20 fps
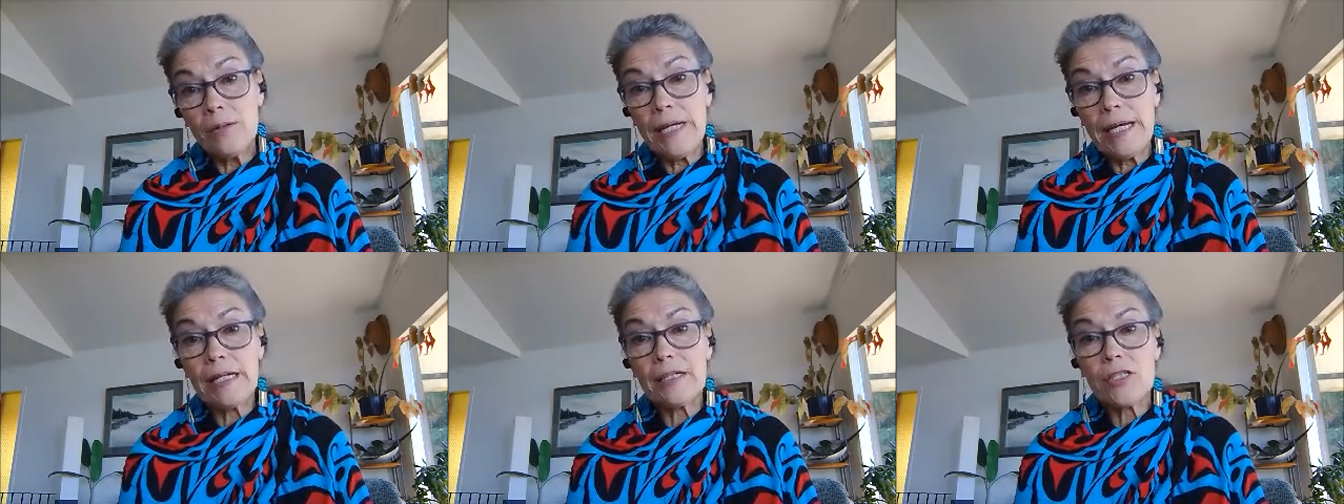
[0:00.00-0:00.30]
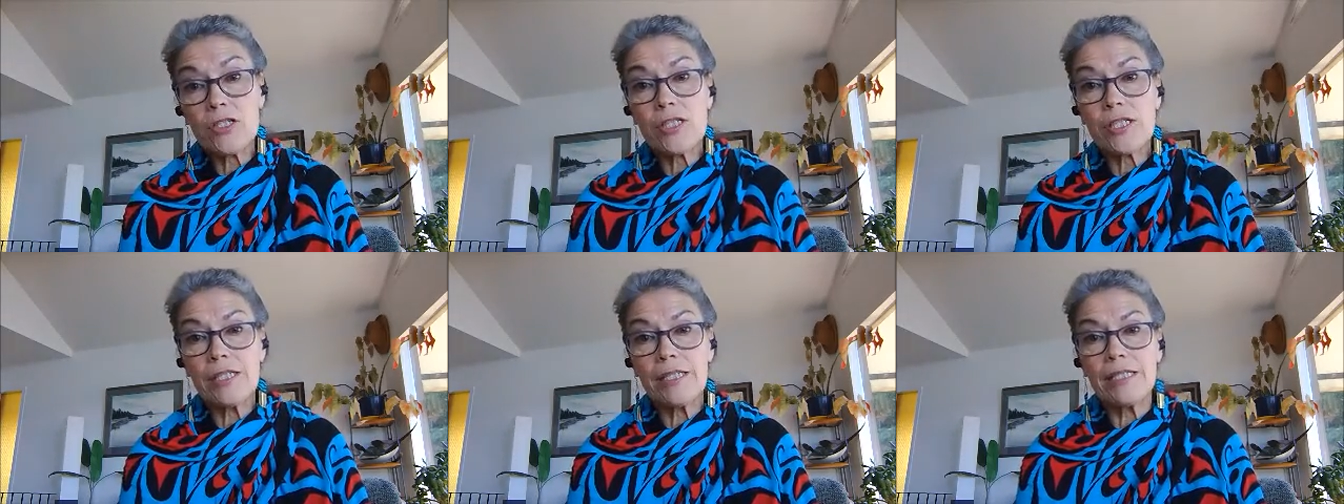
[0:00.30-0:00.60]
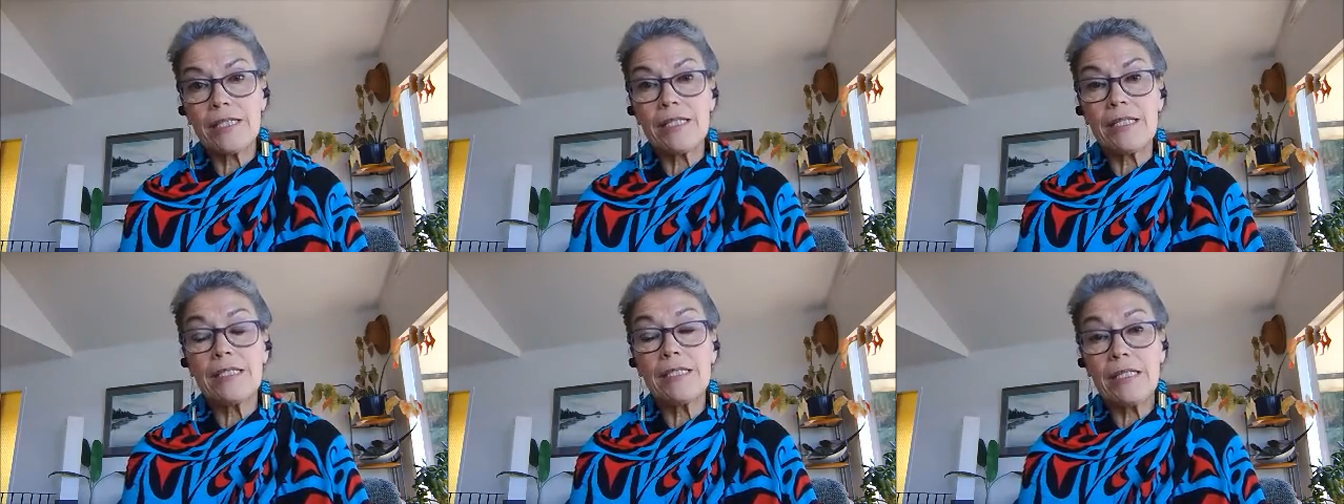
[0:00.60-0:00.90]

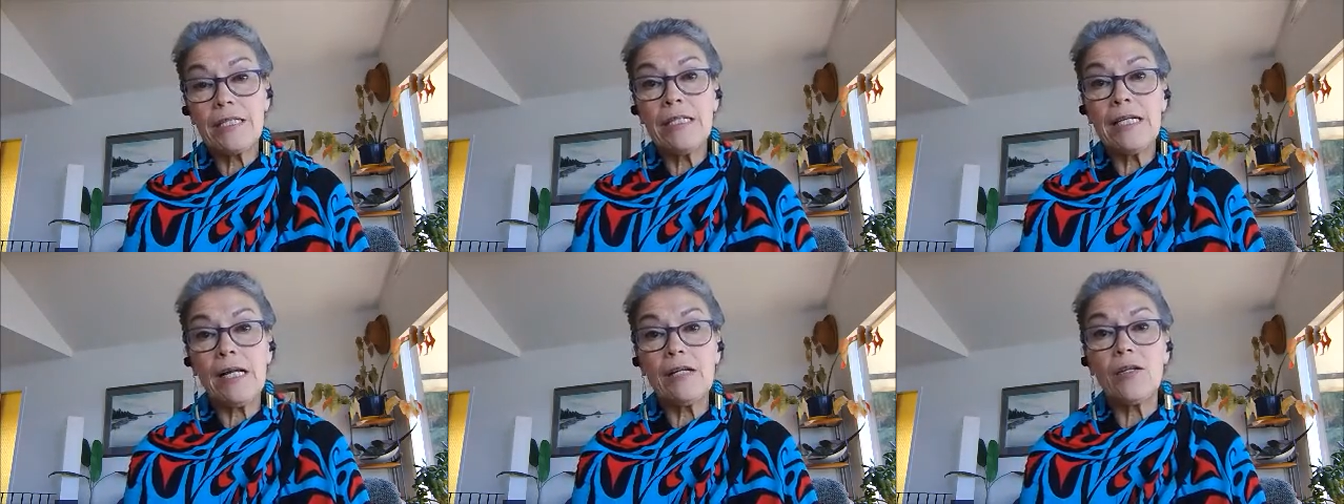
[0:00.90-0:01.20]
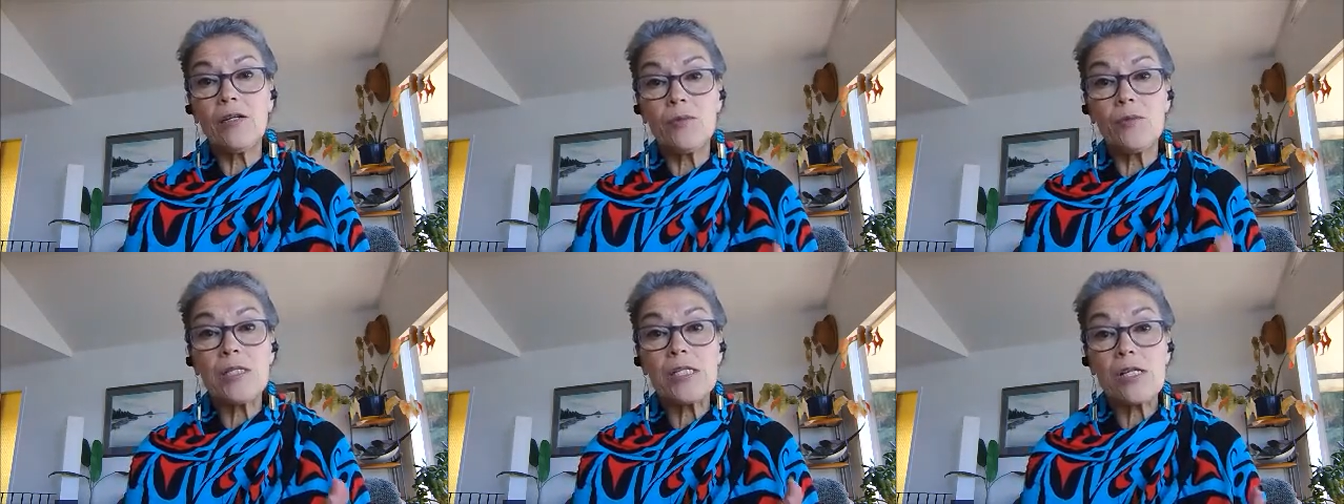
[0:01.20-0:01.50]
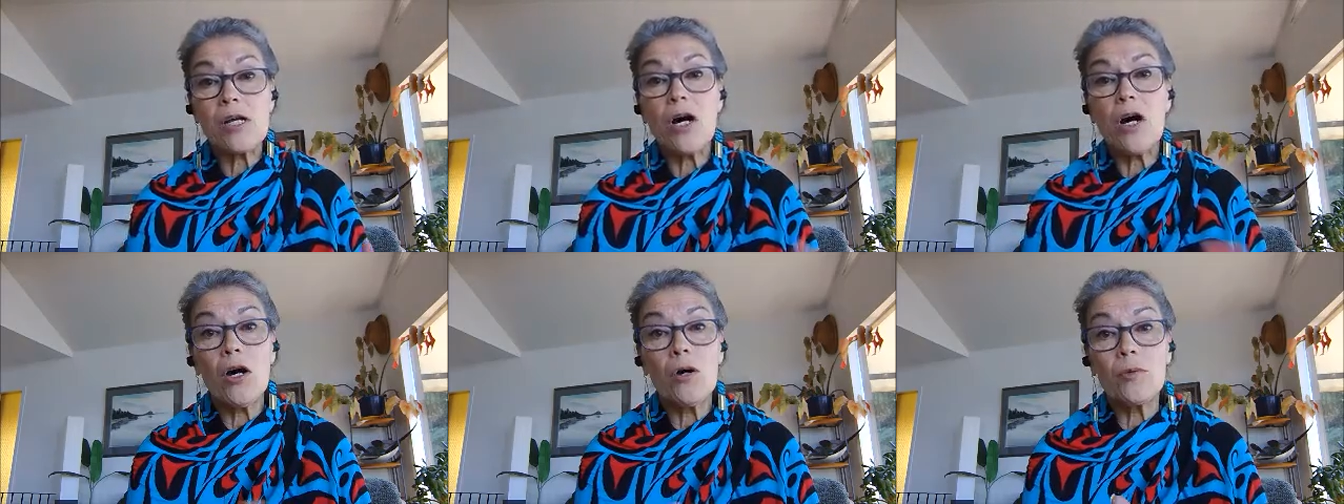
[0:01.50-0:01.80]
Actually, the yellow was
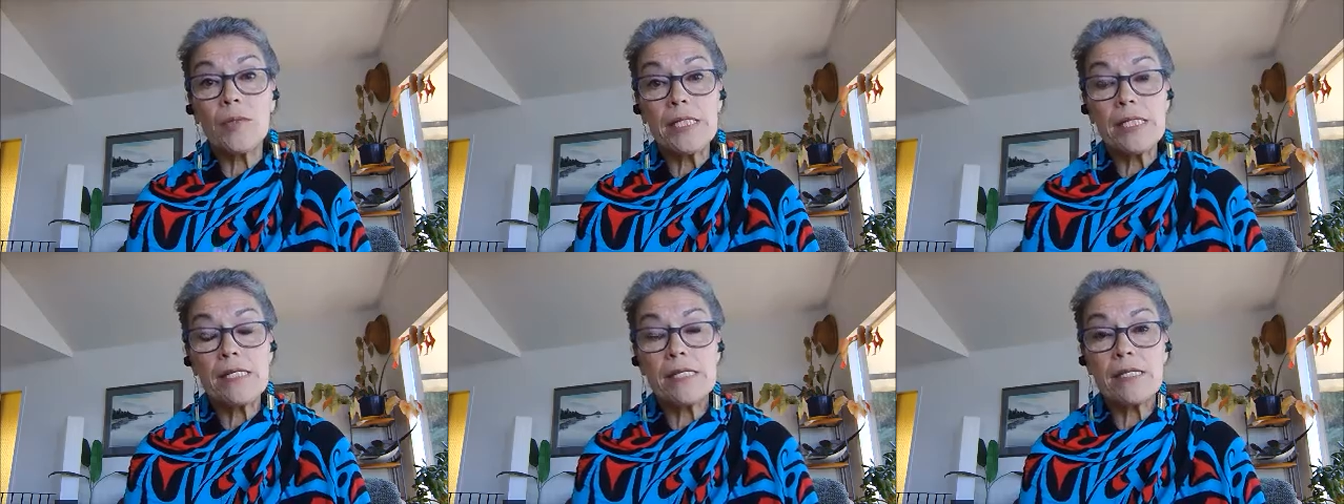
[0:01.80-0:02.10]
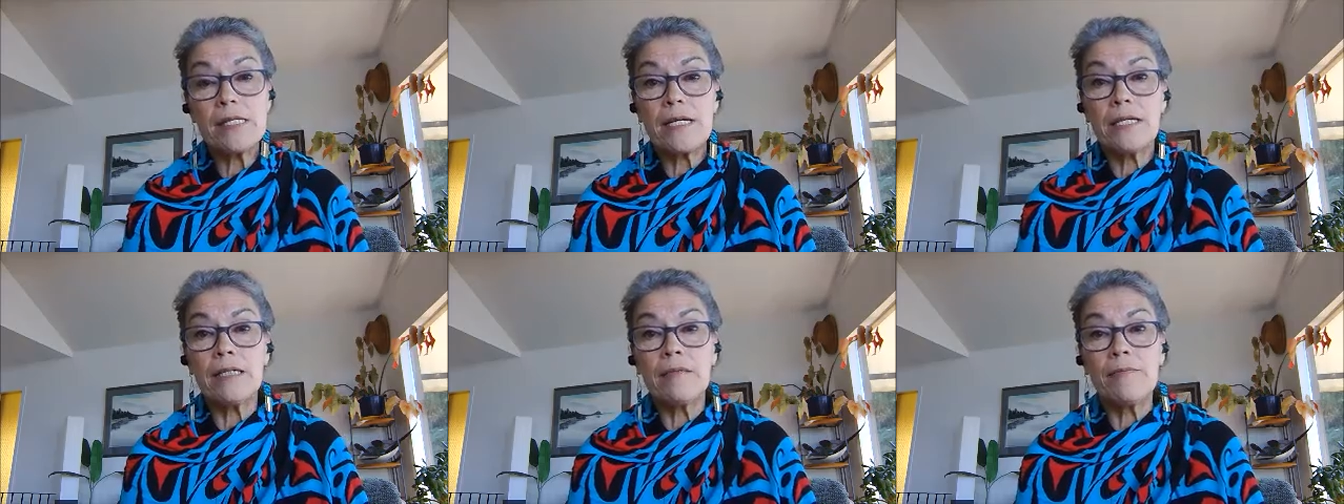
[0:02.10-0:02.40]
always